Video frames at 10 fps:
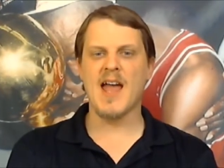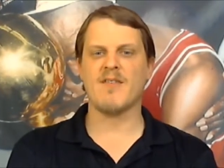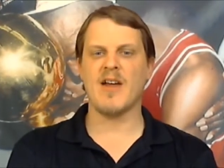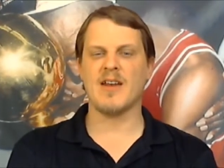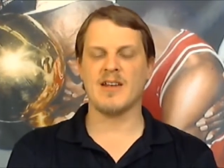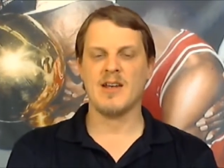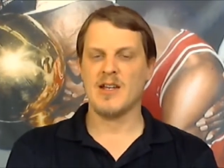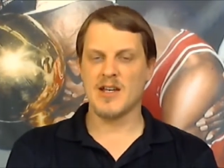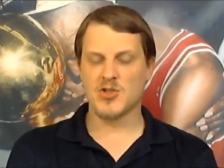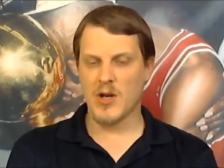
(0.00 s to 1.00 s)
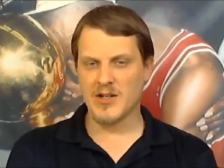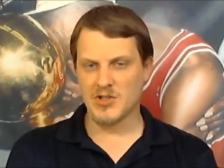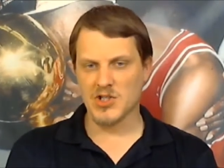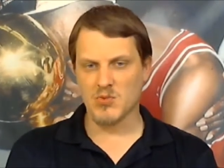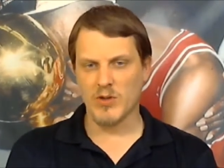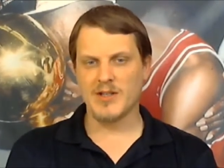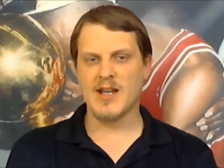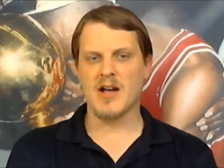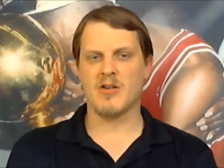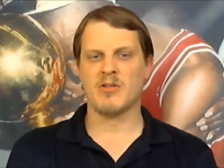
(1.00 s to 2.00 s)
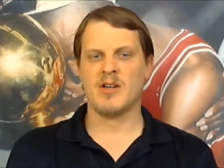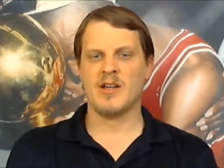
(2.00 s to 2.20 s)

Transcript: have at it and try to just win now.